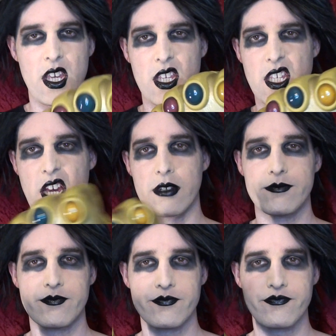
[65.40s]
Yeah.
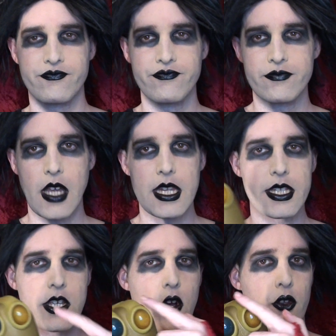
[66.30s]
I like
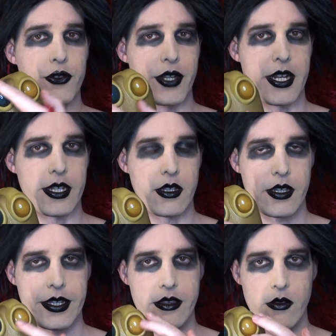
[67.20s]
the alternating, I
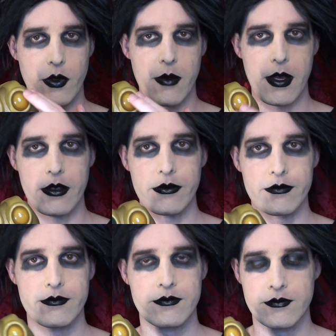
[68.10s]
guess is what I meant.
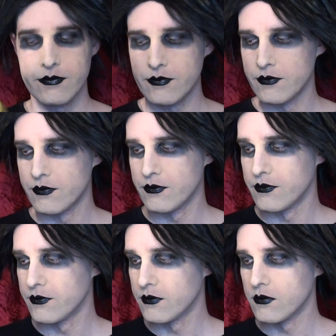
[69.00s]

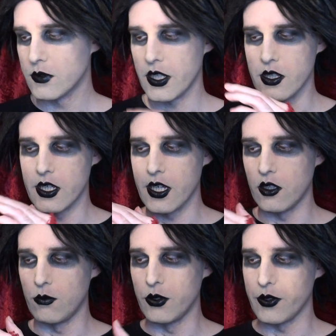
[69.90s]
Because of the
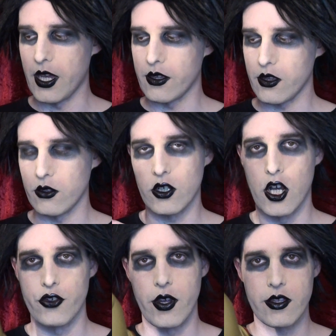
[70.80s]
yellow, blue, yeah, it's all
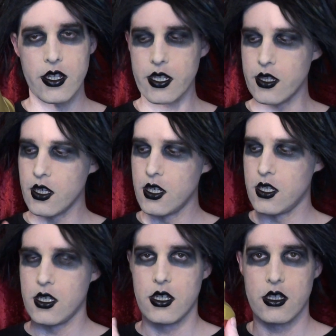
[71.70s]
contrasting and
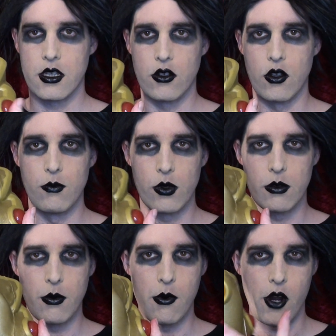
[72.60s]
a little
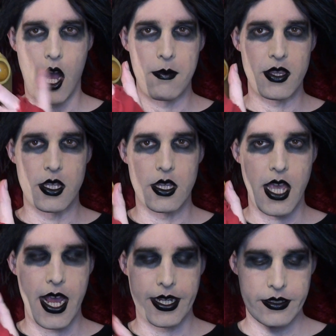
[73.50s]
more opposites
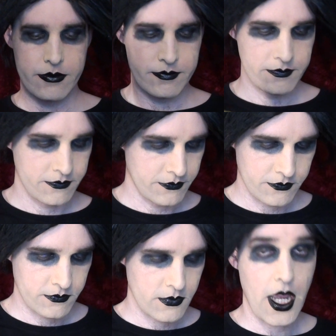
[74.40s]
hanging.
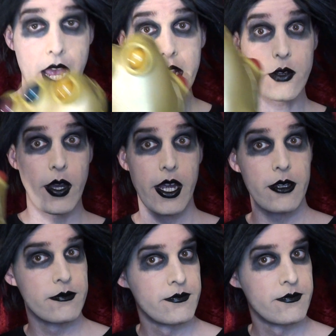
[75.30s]
Anyway.